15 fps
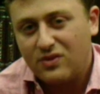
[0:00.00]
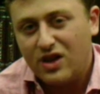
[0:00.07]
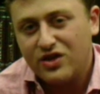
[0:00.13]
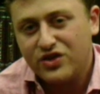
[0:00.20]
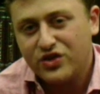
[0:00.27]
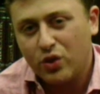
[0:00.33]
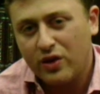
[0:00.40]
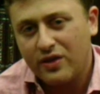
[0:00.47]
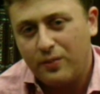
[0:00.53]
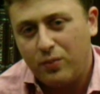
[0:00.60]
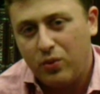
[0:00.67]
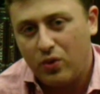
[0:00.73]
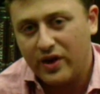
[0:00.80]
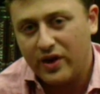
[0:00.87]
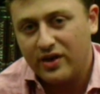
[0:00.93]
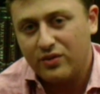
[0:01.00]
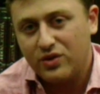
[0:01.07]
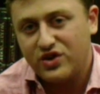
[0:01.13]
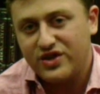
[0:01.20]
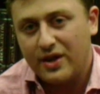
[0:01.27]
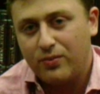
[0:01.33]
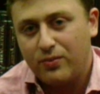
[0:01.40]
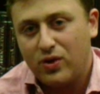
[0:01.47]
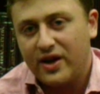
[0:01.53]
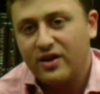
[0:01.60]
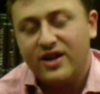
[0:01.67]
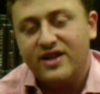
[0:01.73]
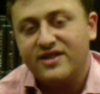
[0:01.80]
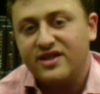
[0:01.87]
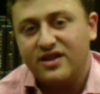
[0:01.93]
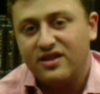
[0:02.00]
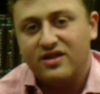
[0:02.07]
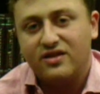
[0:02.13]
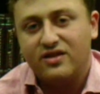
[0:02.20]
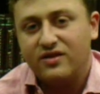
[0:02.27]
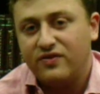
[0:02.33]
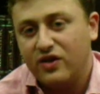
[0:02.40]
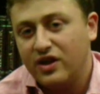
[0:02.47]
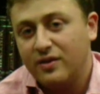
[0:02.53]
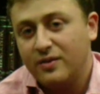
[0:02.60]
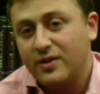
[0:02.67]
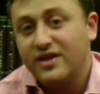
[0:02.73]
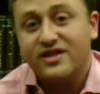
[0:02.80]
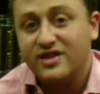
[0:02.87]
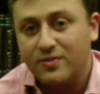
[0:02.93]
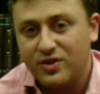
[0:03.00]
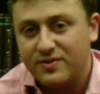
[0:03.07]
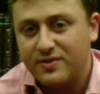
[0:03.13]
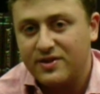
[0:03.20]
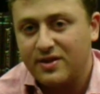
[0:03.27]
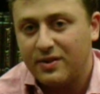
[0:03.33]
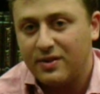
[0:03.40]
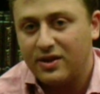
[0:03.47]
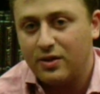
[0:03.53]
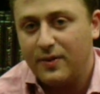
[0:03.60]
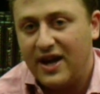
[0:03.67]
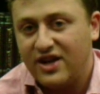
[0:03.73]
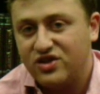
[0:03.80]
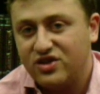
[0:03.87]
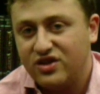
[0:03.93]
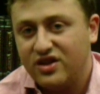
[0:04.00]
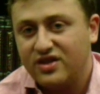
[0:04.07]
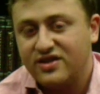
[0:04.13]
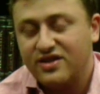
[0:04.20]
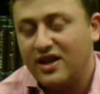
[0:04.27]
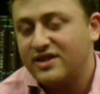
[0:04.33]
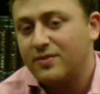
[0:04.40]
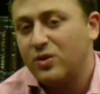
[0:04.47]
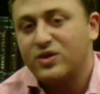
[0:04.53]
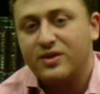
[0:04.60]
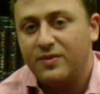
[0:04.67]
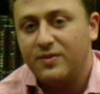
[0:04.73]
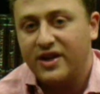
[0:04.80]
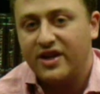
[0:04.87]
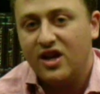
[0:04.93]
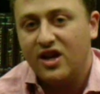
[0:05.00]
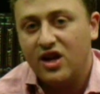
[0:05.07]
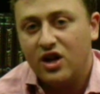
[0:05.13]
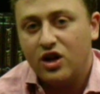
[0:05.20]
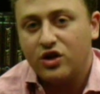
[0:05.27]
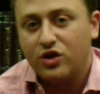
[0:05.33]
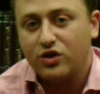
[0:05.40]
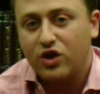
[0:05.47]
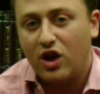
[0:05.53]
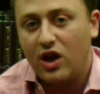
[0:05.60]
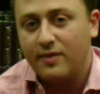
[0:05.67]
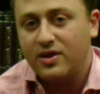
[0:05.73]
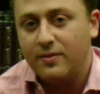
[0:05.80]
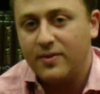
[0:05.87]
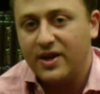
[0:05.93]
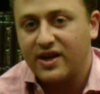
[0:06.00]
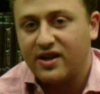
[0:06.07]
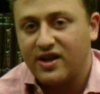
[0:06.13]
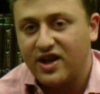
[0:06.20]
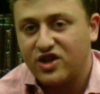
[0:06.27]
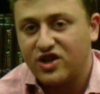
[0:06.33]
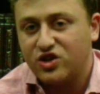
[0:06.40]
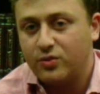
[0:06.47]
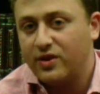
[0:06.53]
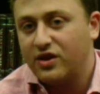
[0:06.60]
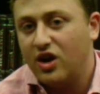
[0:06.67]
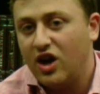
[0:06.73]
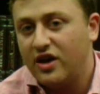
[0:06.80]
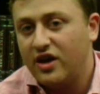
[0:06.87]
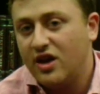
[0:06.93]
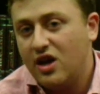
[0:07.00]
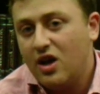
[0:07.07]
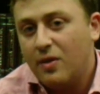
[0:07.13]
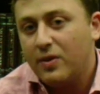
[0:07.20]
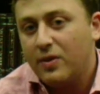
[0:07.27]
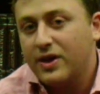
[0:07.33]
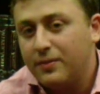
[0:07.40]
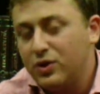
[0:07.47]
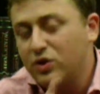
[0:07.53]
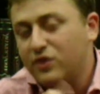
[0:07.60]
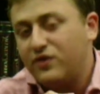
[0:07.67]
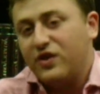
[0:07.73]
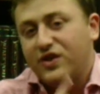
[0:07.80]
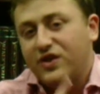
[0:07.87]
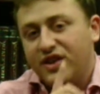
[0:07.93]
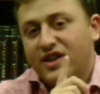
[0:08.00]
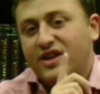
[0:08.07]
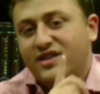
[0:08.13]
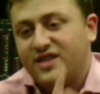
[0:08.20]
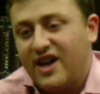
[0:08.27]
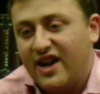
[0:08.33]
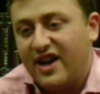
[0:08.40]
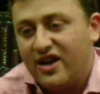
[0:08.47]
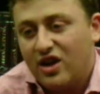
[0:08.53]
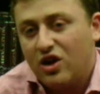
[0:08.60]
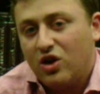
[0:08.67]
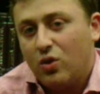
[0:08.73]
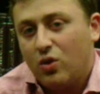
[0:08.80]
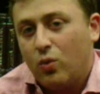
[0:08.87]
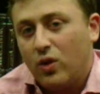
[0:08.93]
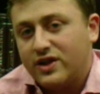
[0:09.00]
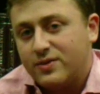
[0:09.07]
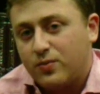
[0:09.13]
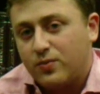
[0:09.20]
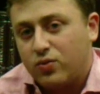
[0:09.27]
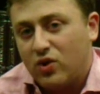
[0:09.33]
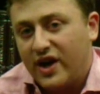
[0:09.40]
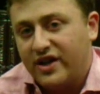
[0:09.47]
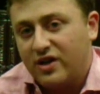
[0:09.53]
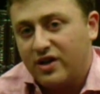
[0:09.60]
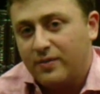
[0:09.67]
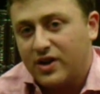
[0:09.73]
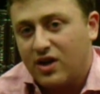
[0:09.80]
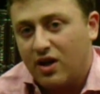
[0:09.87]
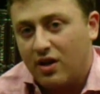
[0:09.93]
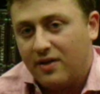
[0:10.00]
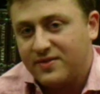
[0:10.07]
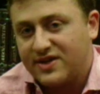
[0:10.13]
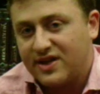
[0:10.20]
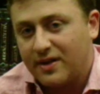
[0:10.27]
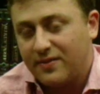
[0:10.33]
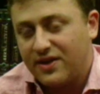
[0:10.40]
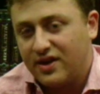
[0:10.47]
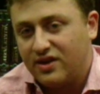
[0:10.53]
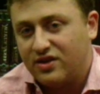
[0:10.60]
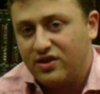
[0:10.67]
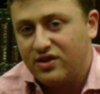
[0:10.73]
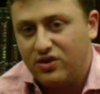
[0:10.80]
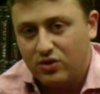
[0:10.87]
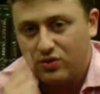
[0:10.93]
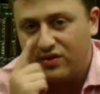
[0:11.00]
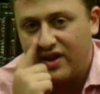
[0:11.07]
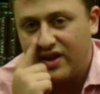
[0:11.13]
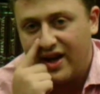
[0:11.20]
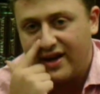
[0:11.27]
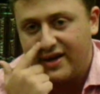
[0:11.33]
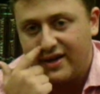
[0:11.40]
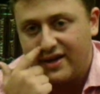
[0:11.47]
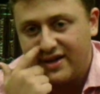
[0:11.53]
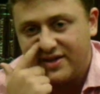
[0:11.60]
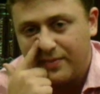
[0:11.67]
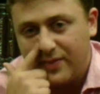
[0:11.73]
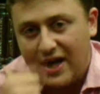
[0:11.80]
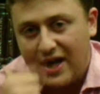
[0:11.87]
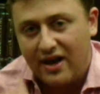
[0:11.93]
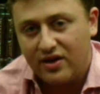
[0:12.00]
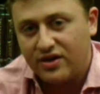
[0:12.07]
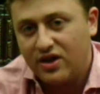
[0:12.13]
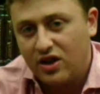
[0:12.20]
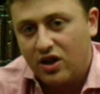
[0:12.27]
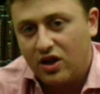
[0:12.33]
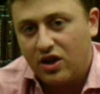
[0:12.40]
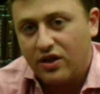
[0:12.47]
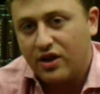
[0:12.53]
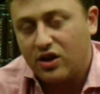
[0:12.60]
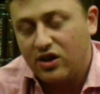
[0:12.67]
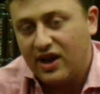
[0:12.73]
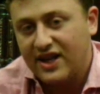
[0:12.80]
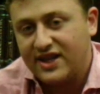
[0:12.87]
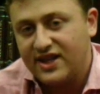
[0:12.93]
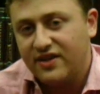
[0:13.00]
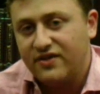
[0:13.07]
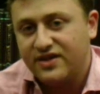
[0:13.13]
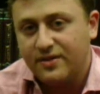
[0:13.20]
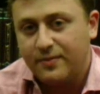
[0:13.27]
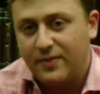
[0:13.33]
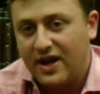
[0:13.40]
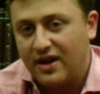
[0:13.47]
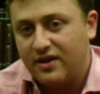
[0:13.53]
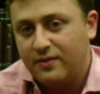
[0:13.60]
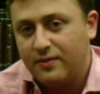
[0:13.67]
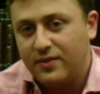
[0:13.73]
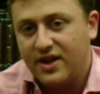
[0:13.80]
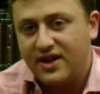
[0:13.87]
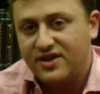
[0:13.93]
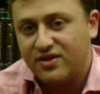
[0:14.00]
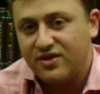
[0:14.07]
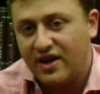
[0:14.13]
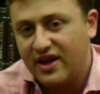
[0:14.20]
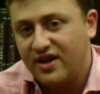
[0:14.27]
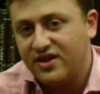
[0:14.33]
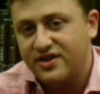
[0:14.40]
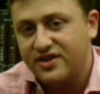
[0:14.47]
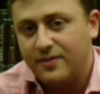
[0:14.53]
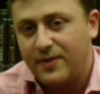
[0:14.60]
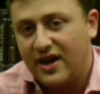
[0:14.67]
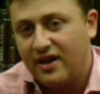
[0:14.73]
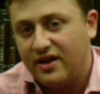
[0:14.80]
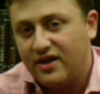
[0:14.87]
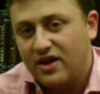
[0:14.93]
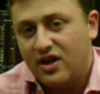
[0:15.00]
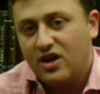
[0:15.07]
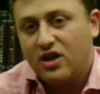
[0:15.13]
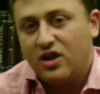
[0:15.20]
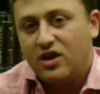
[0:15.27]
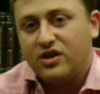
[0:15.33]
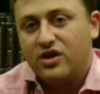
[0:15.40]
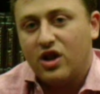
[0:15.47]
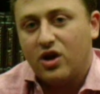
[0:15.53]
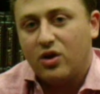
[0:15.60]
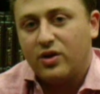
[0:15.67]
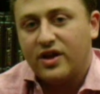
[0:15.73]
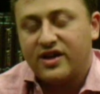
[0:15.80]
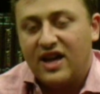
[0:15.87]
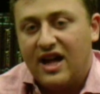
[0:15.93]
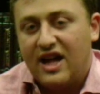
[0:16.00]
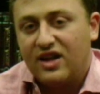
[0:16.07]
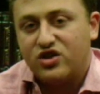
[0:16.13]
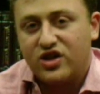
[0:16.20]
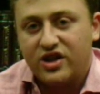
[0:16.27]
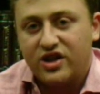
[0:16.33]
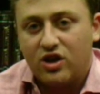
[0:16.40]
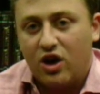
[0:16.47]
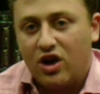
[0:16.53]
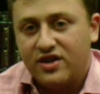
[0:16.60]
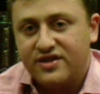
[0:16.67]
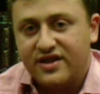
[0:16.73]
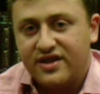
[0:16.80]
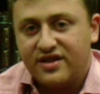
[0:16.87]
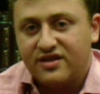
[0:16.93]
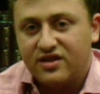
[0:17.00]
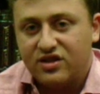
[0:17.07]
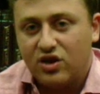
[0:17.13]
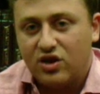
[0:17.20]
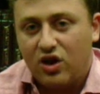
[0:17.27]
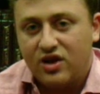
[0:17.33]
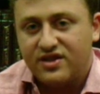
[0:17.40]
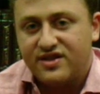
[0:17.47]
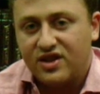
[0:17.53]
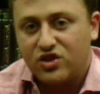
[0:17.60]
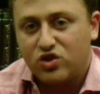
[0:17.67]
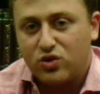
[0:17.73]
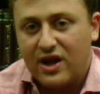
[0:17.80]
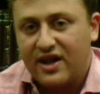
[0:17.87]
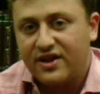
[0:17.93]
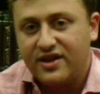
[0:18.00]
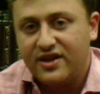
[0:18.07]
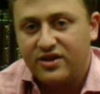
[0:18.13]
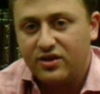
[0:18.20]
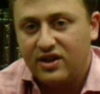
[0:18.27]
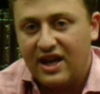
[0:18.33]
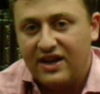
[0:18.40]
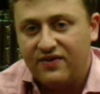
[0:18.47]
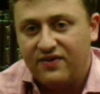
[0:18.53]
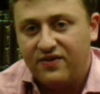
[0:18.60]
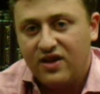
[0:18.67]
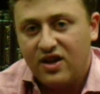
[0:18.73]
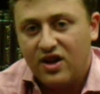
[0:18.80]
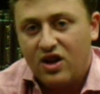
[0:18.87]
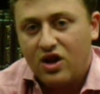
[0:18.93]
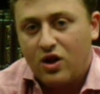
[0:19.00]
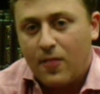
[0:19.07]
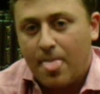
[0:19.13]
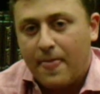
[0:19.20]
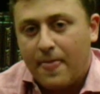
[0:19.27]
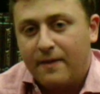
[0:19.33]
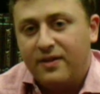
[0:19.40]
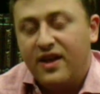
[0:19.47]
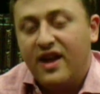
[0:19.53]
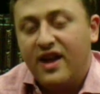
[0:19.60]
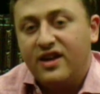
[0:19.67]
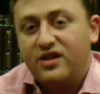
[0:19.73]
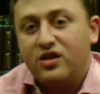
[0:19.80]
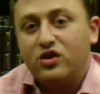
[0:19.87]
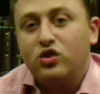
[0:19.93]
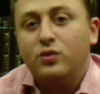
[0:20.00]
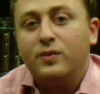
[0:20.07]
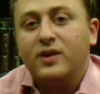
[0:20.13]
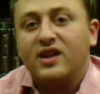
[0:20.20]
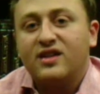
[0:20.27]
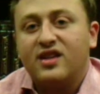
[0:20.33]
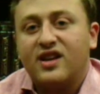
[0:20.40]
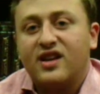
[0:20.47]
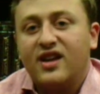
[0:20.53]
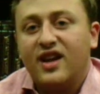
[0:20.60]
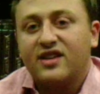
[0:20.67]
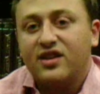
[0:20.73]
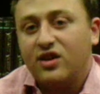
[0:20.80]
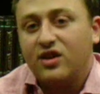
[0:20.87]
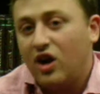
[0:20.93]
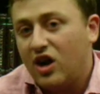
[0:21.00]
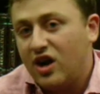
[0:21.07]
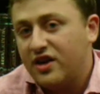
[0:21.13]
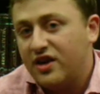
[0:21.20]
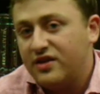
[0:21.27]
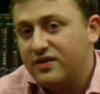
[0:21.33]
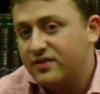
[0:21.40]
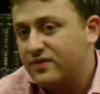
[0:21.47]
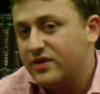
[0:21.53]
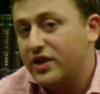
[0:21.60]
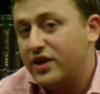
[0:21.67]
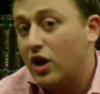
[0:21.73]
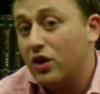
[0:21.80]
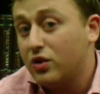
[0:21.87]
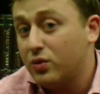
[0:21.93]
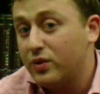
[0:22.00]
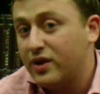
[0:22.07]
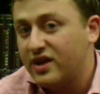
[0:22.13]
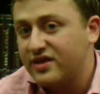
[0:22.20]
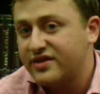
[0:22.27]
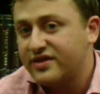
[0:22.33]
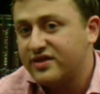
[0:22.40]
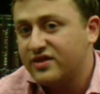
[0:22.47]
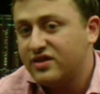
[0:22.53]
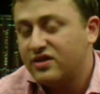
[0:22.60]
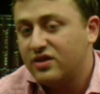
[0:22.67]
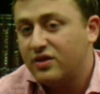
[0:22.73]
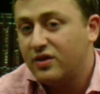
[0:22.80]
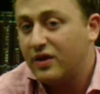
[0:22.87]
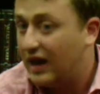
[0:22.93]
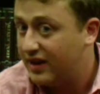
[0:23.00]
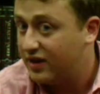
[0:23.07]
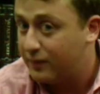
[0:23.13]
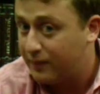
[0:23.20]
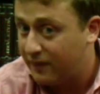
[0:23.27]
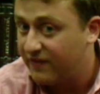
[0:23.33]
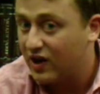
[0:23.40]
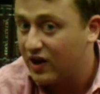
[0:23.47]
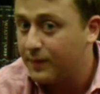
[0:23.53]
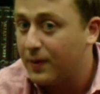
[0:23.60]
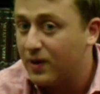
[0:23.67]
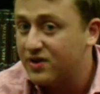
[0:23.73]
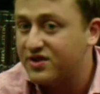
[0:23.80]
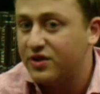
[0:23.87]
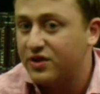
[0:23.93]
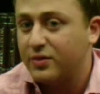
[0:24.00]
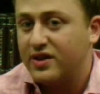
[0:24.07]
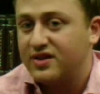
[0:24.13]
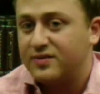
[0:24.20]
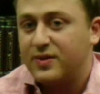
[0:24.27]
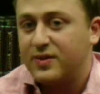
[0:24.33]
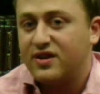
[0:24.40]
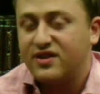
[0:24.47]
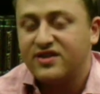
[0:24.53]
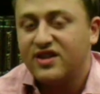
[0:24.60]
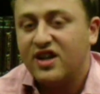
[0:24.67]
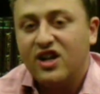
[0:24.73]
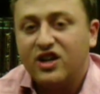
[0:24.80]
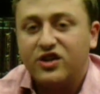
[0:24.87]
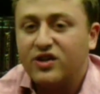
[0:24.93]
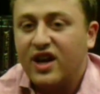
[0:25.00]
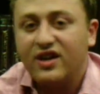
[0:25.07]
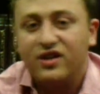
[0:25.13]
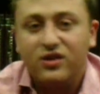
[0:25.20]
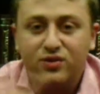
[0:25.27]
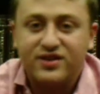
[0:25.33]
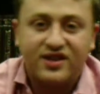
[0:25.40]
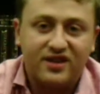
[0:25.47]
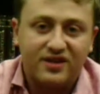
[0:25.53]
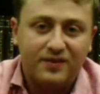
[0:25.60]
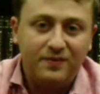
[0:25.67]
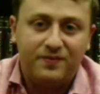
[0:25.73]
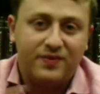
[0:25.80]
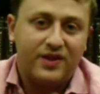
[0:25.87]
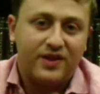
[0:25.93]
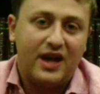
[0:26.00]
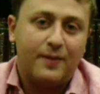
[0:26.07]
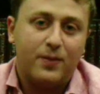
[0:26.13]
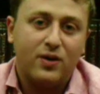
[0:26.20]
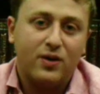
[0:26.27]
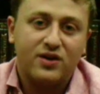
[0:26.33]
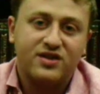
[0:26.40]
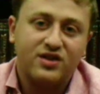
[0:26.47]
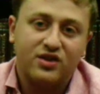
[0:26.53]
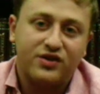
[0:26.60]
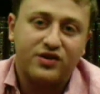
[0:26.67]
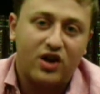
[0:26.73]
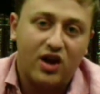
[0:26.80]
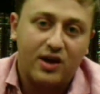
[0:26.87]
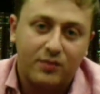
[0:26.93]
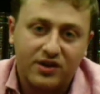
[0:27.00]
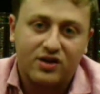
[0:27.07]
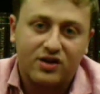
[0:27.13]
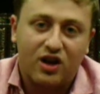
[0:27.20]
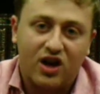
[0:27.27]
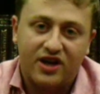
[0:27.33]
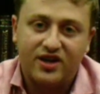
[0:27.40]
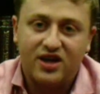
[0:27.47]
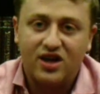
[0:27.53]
sort of the point, which is that prayer isn't supposed to be something you're passionate in. So it's supposed to be your time to make a connection with God. But the beautiful thing is that once prayer becomes something to you that is about the collective, is about Bnei Israel, is about acknowledging God's centrality in your life, then you begin to connect to God in other ways, and in very personal ways, because you're not using that personal time with God